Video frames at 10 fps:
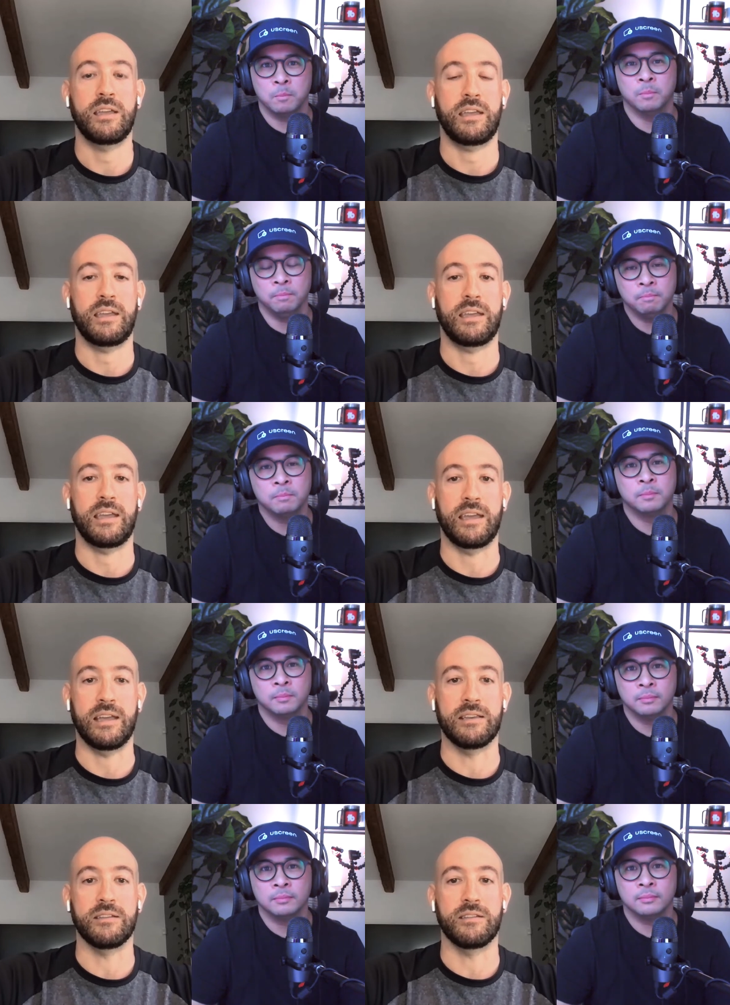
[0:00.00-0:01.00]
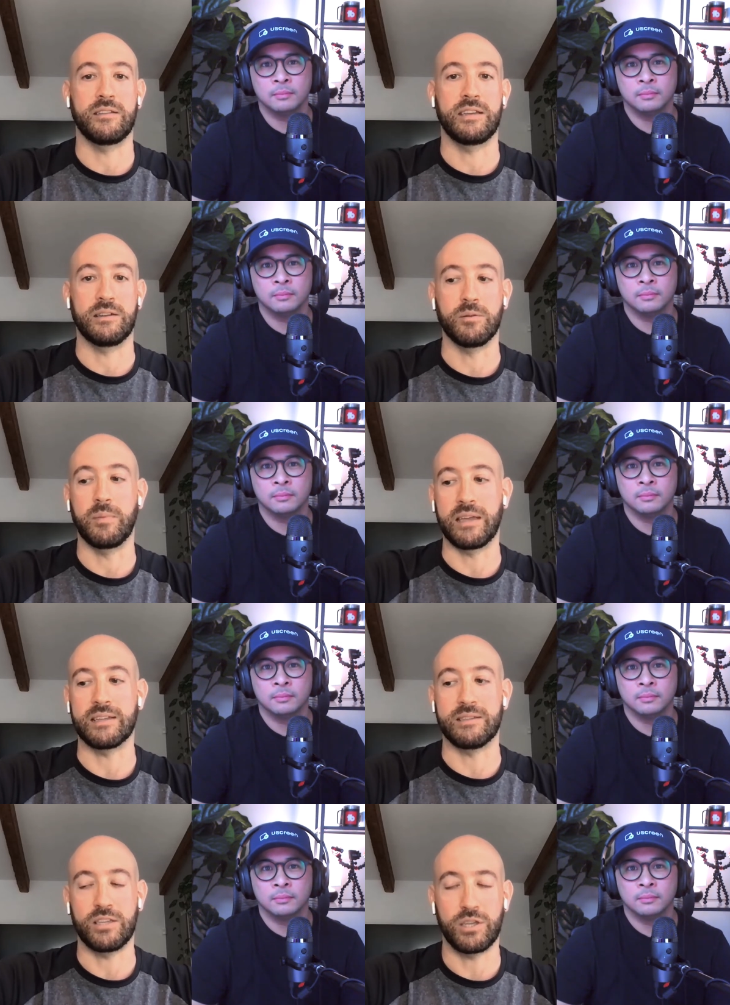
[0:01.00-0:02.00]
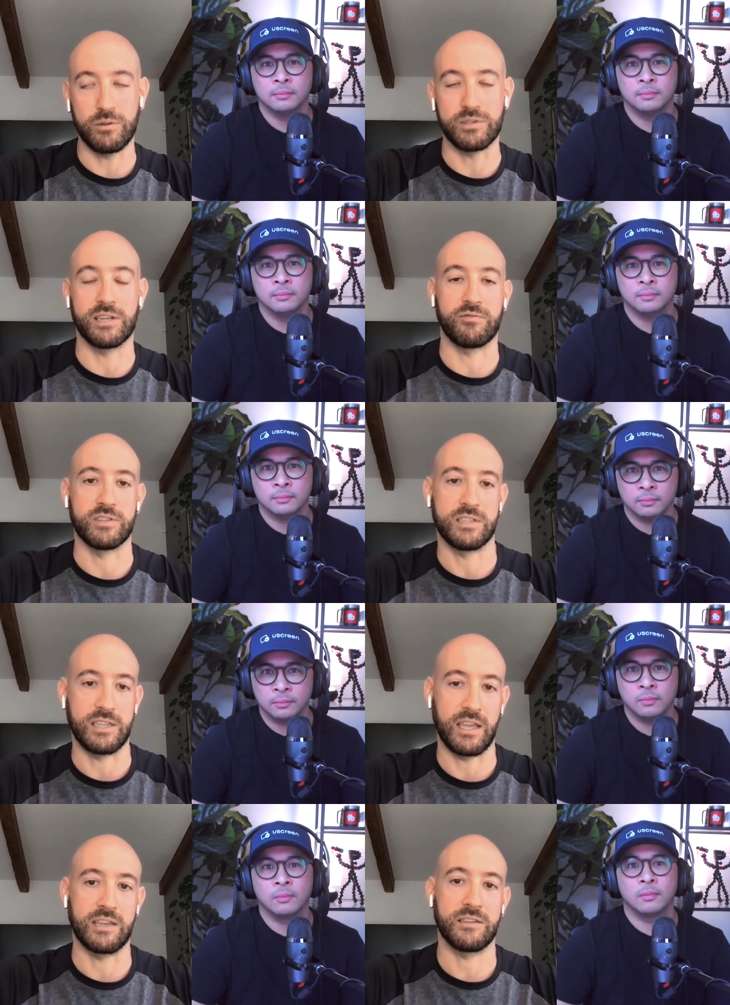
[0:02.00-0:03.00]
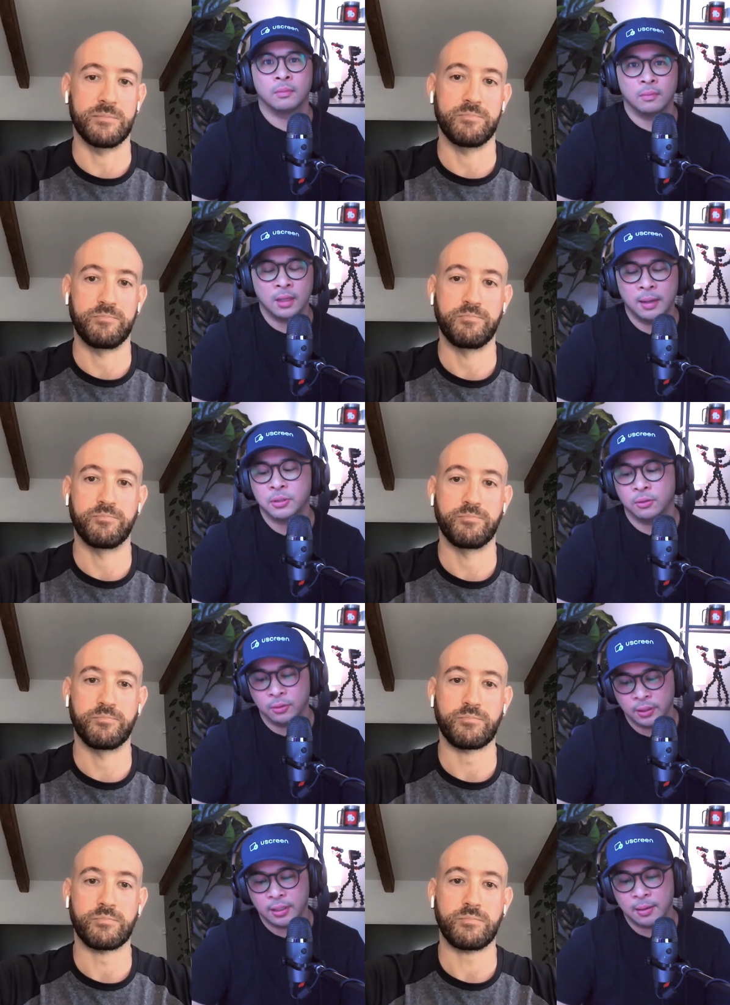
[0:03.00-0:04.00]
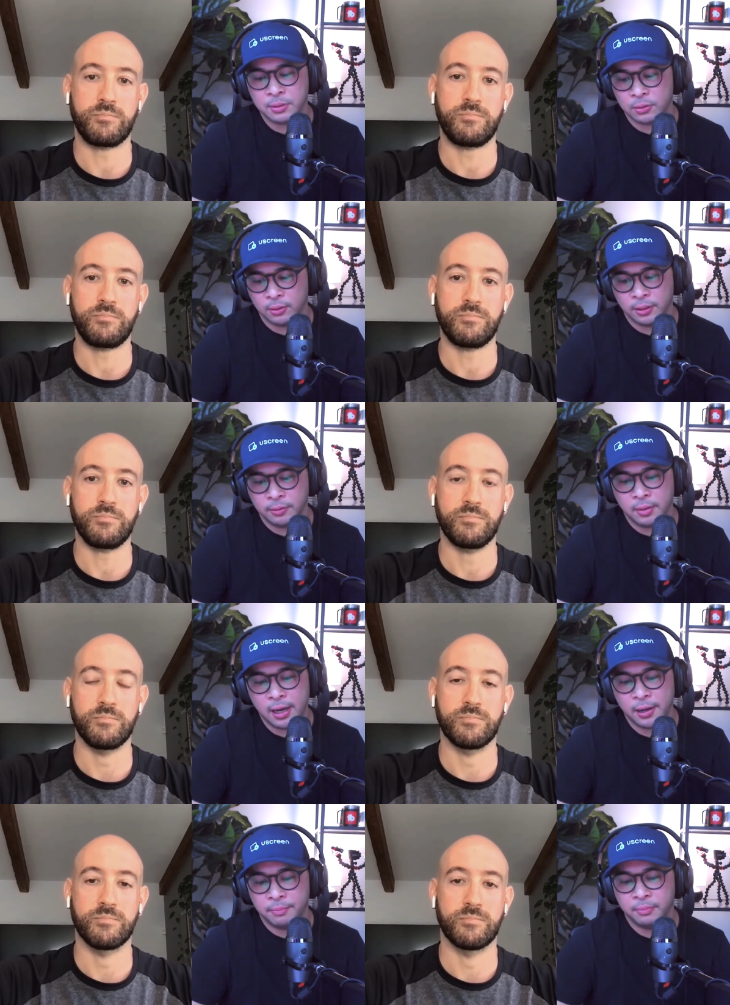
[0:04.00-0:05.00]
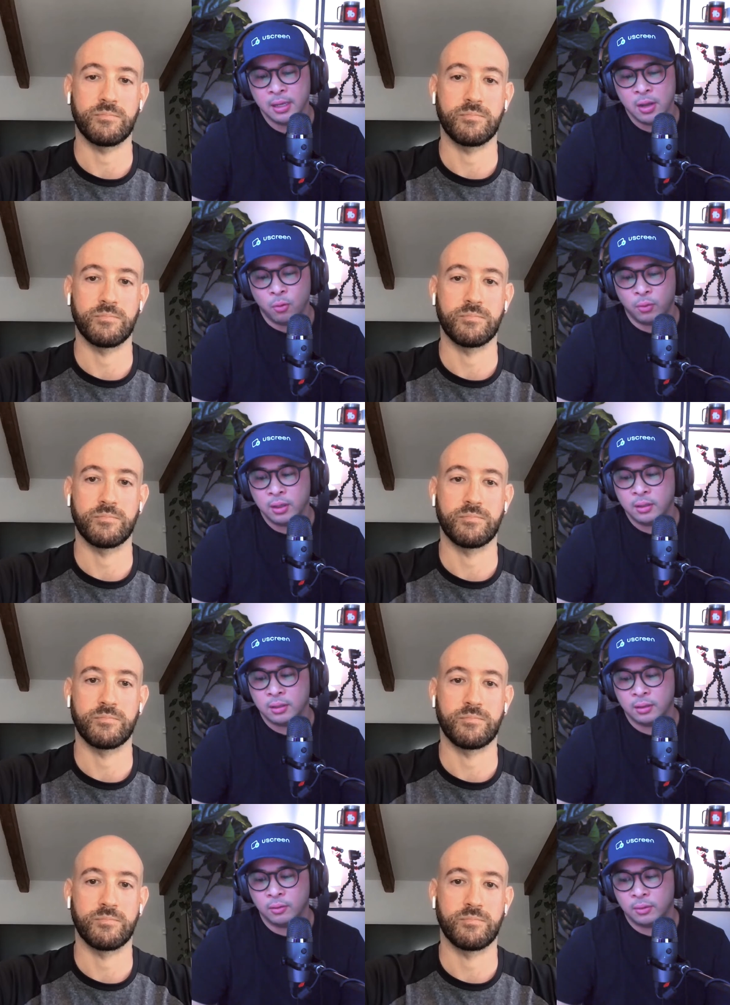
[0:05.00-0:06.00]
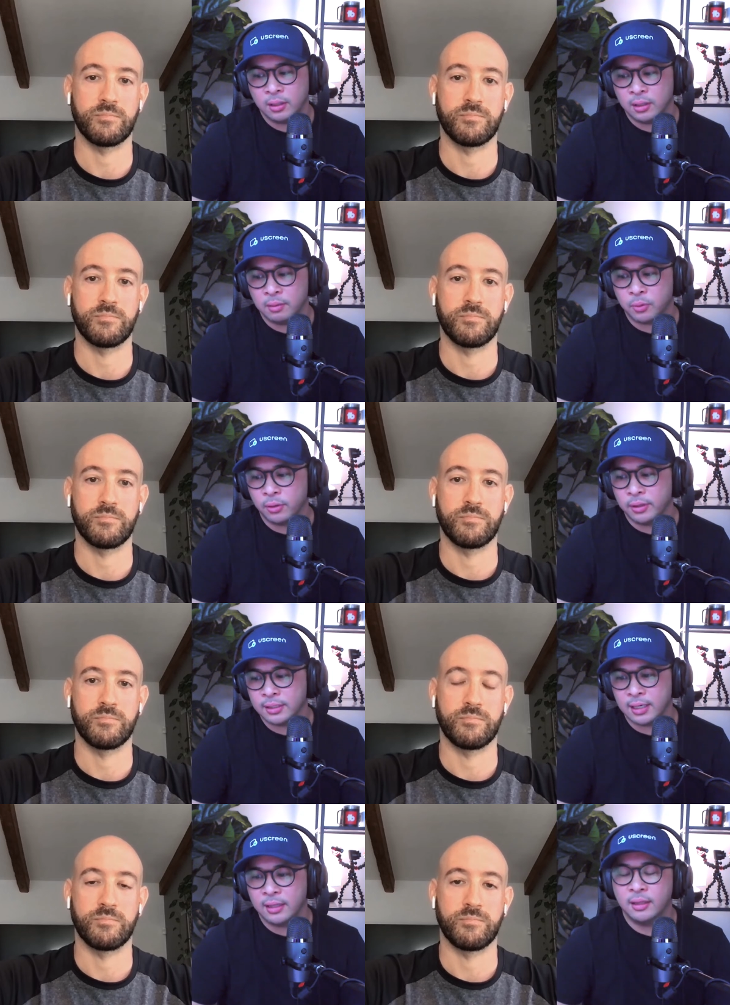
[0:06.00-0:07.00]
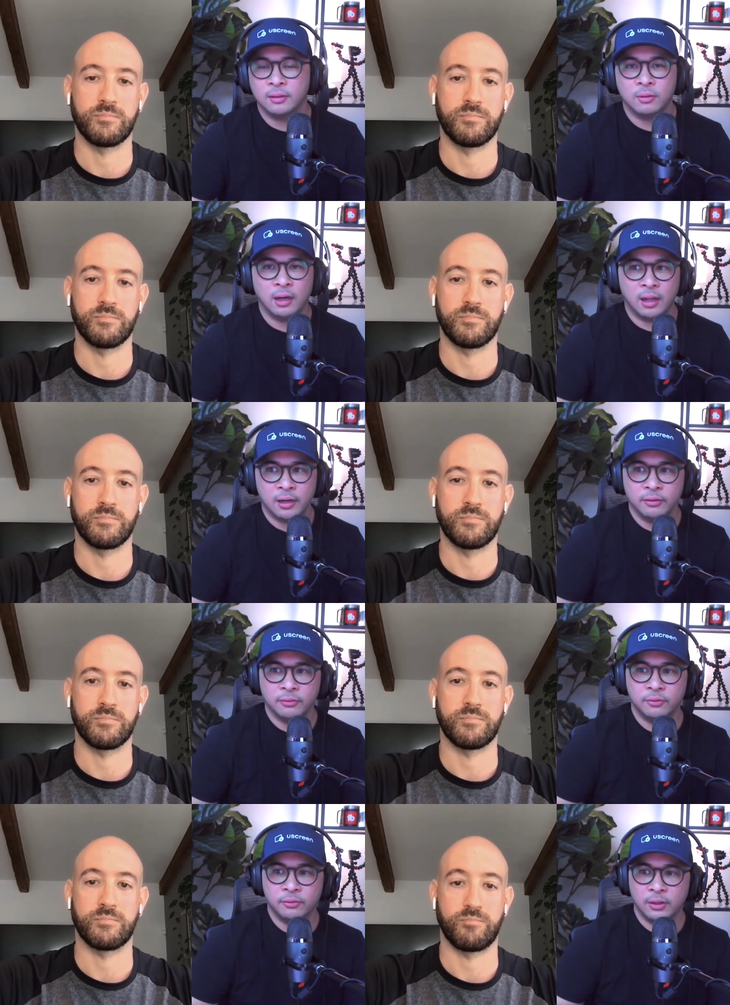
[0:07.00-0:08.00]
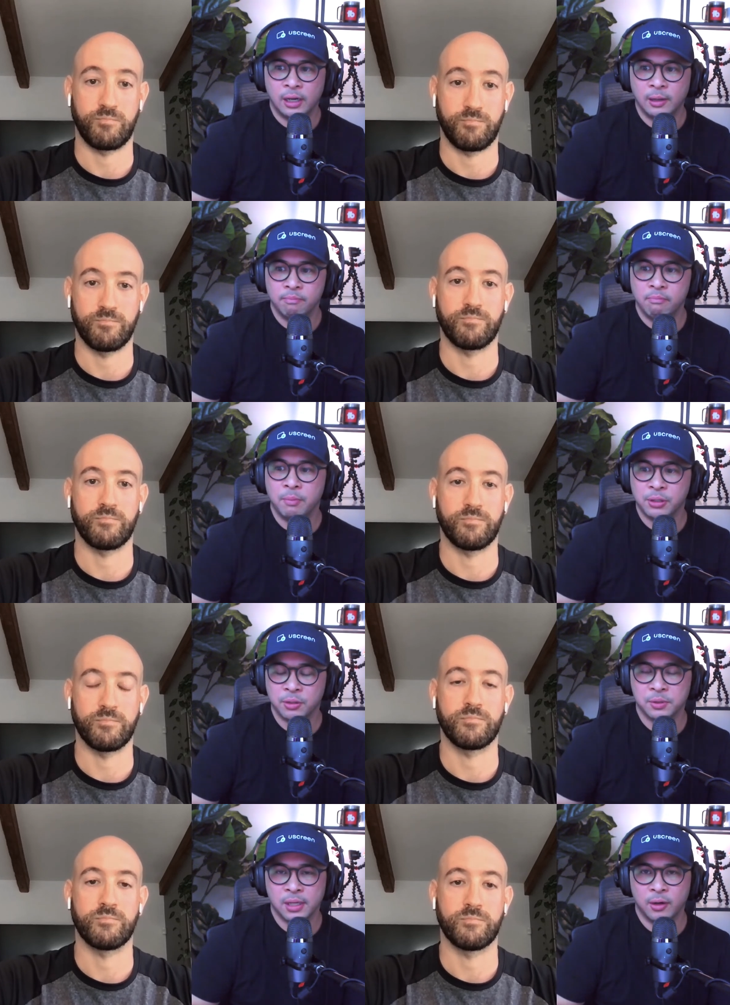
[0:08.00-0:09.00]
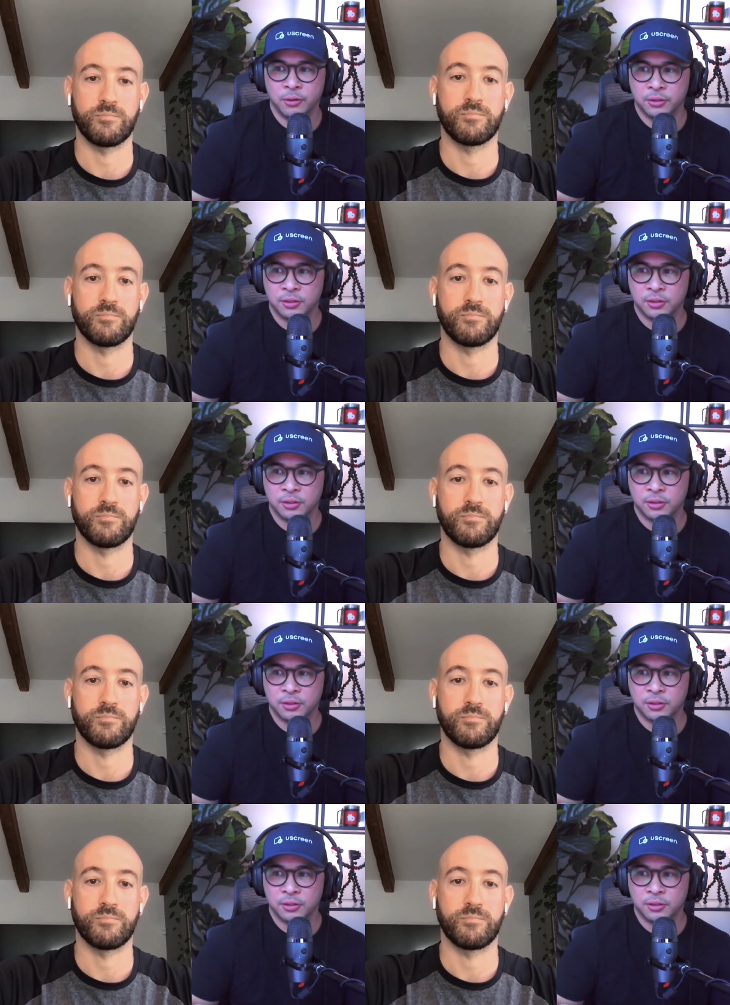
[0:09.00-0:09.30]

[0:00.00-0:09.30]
Speaker 1: mm-hmm and it'll make a huge difference in the end.
Speaker 2: Absolutely, absolutely. Um, one of the one of the important things, and I think a lot of um, membership site owners,